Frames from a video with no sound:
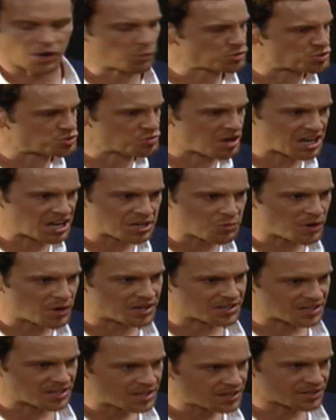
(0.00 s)
I don't want you
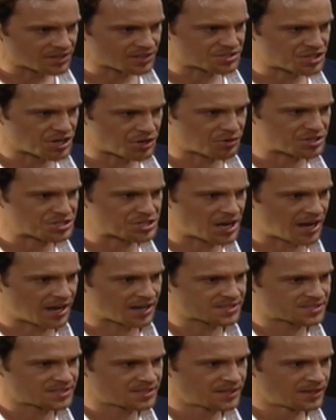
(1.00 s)
anywhere near Jerry
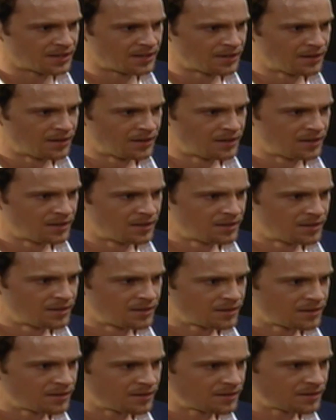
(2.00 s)
Jacks.
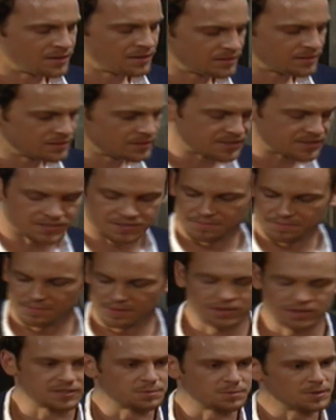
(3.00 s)
Listen,
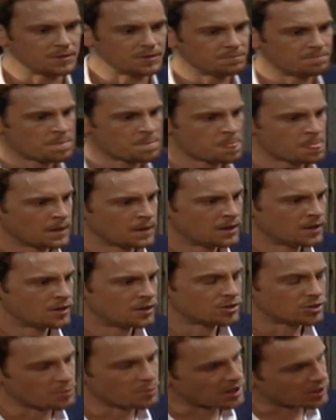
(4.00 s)
Elizabeth
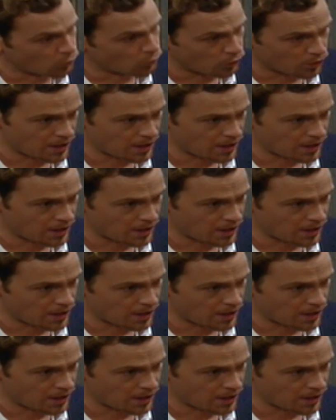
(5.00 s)
no matter